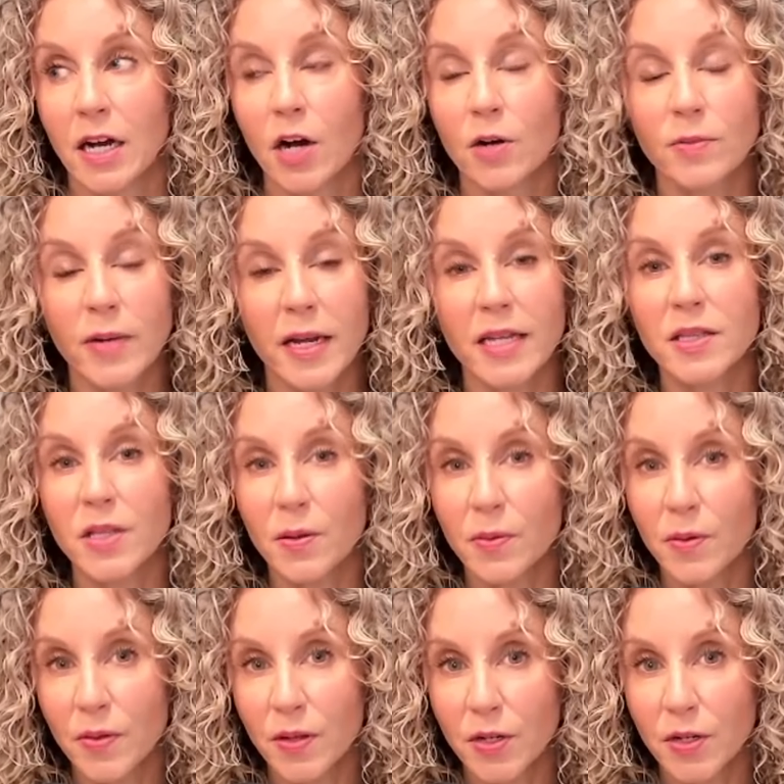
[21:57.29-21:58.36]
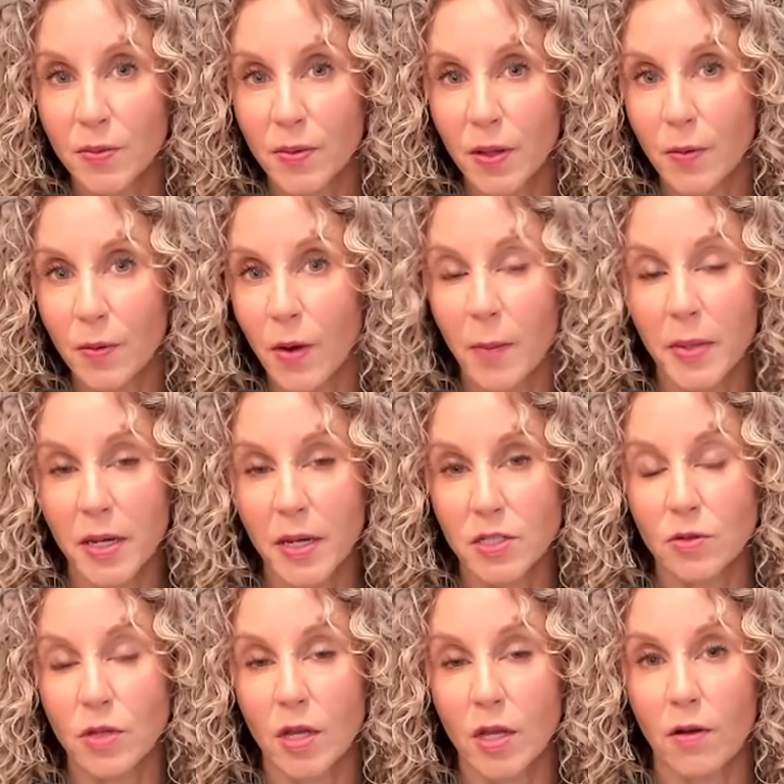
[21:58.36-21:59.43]
a rate lower than you really want
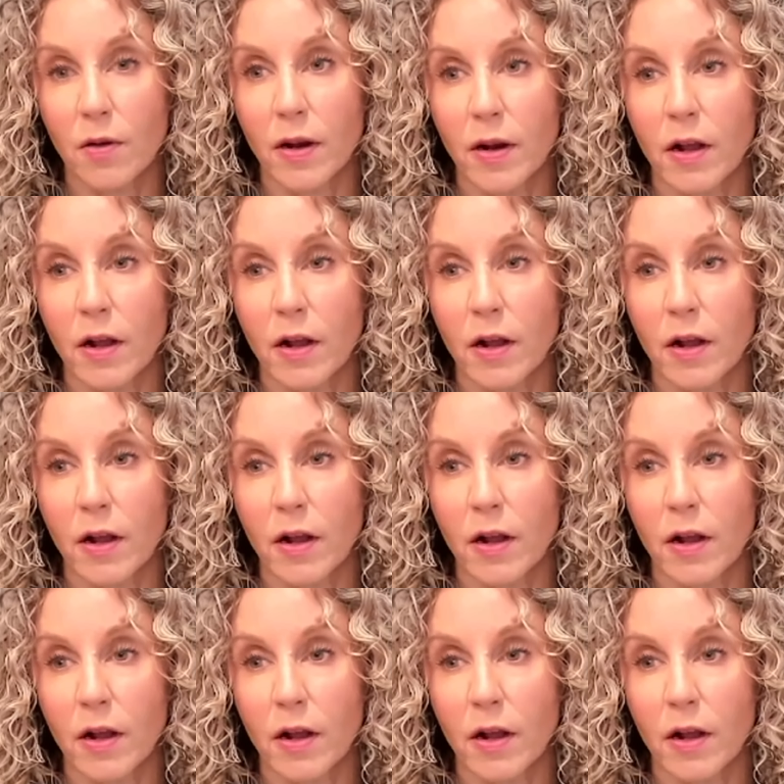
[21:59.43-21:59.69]
because you think you can